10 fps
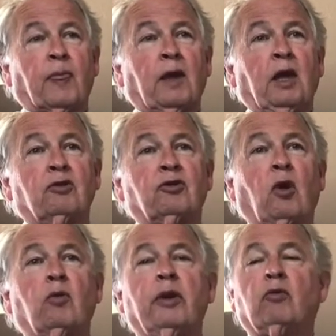and
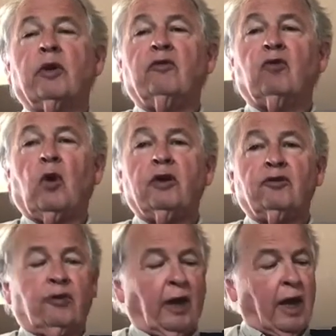so we
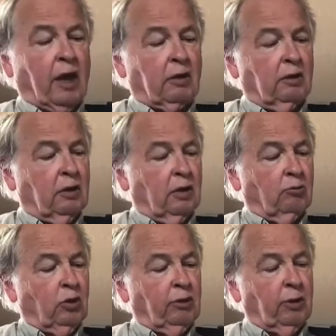revoice that.
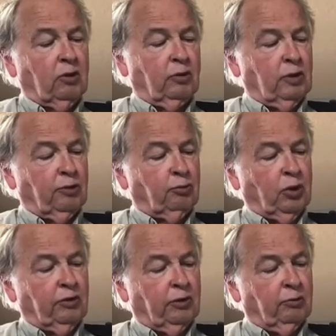Pretty much we just
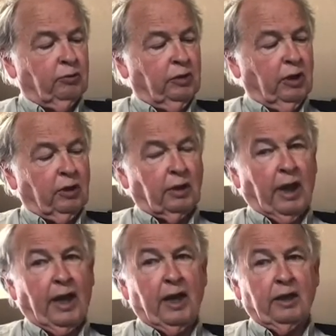put the
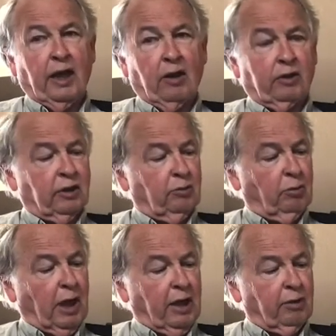A down on the
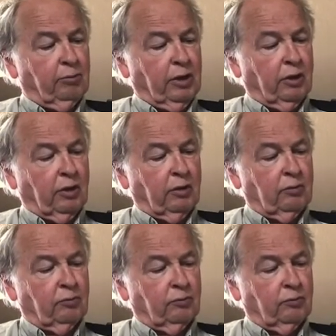bottom here.